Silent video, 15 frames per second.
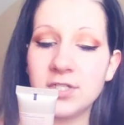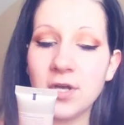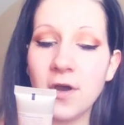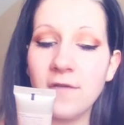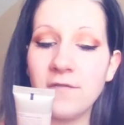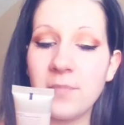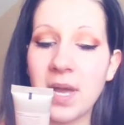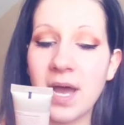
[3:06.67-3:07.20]

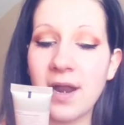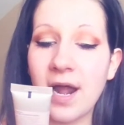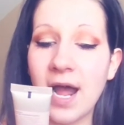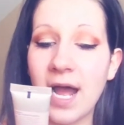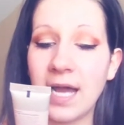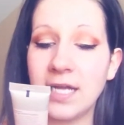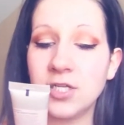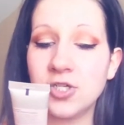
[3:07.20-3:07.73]
Soft Matte
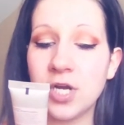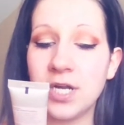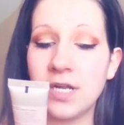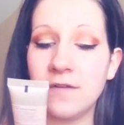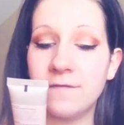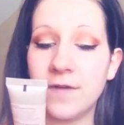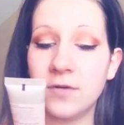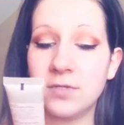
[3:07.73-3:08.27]

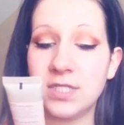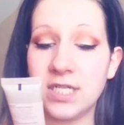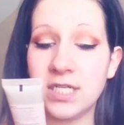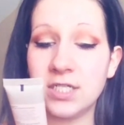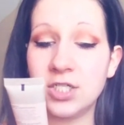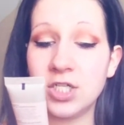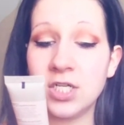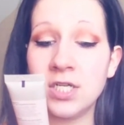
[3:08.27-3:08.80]
Hydrating
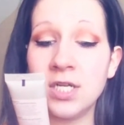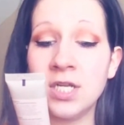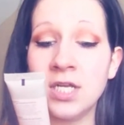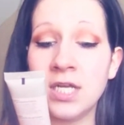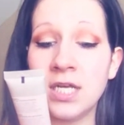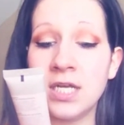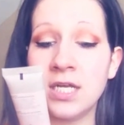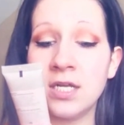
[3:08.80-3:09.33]
Foundation
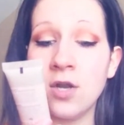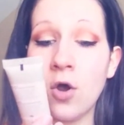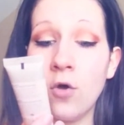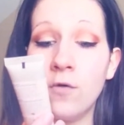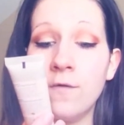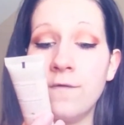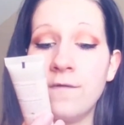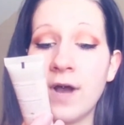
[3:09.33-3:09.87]
in
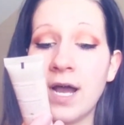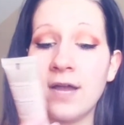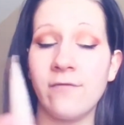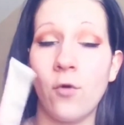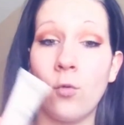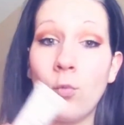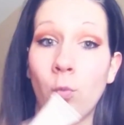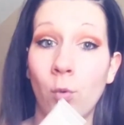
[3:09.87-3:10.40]

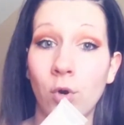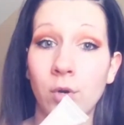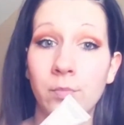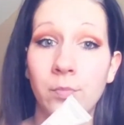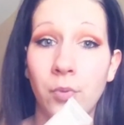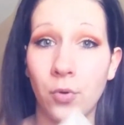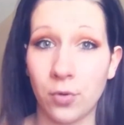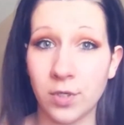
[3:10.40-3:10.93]
05
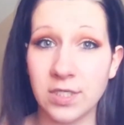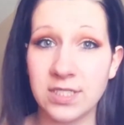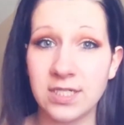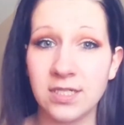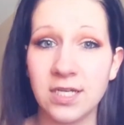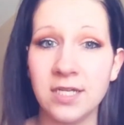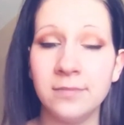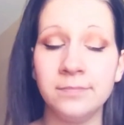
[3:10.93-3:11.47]
Warm
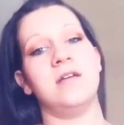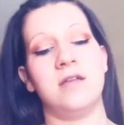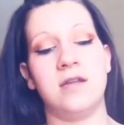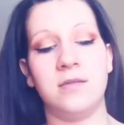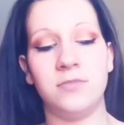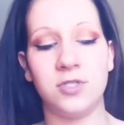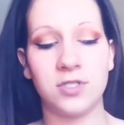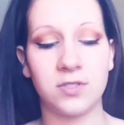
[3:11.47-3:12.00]
Porcelain. And
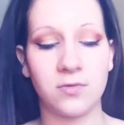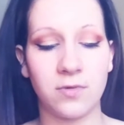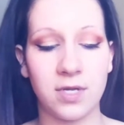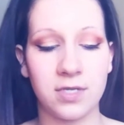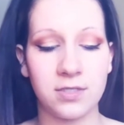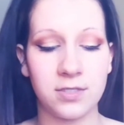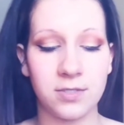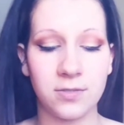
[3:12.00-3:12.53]
I'm just
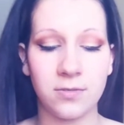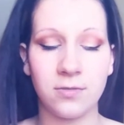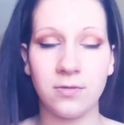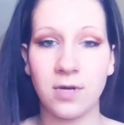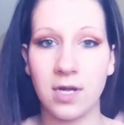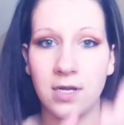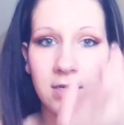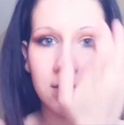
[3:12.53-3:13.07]
going
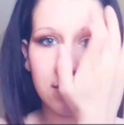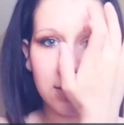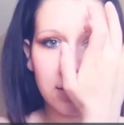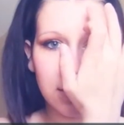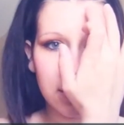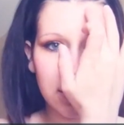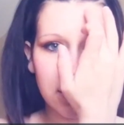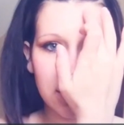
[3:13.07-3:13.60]
to
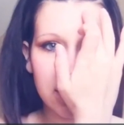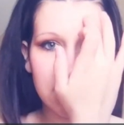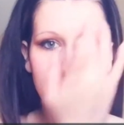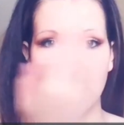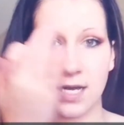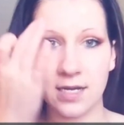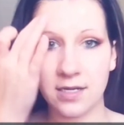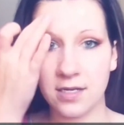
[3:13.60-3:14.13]

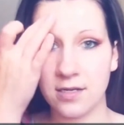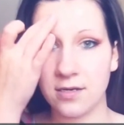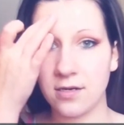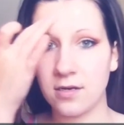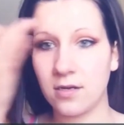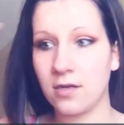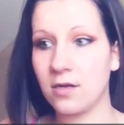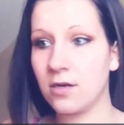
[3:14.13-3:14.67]
dot it
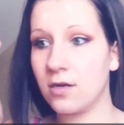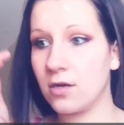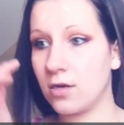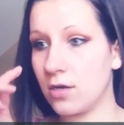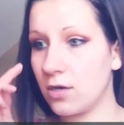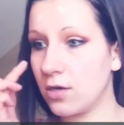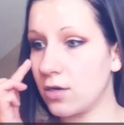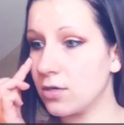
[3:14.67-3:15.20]

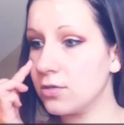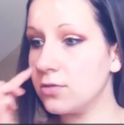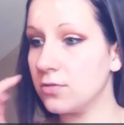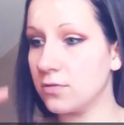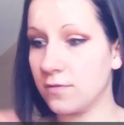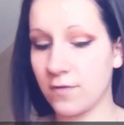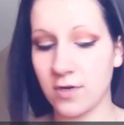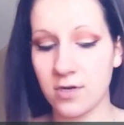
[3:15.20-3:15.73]
all
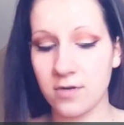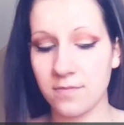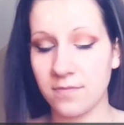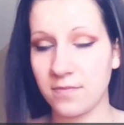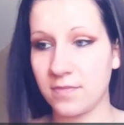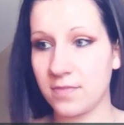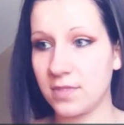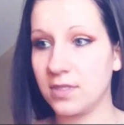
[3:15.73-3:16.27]
over.
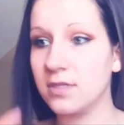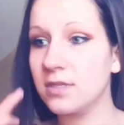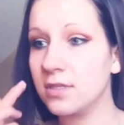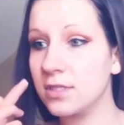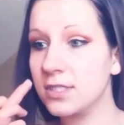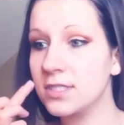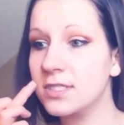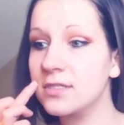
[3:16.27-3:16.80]

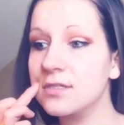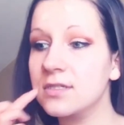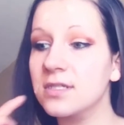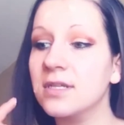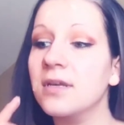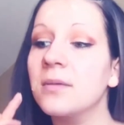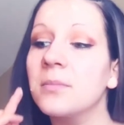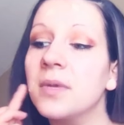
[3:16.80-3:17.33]
This looks
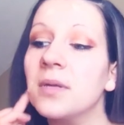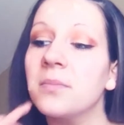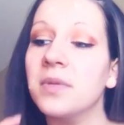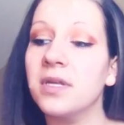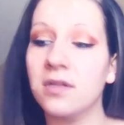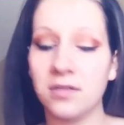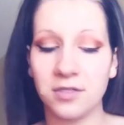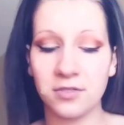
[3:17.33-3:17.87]
like it might
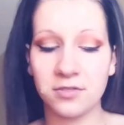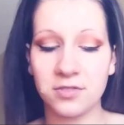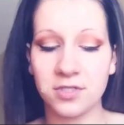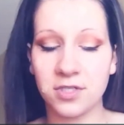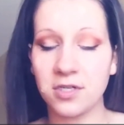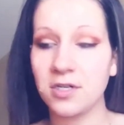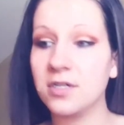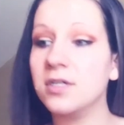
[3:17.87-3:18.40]
be a little
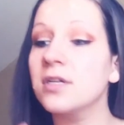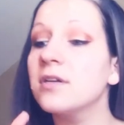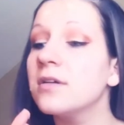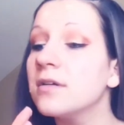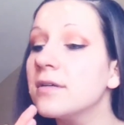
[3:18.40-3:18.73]
dark,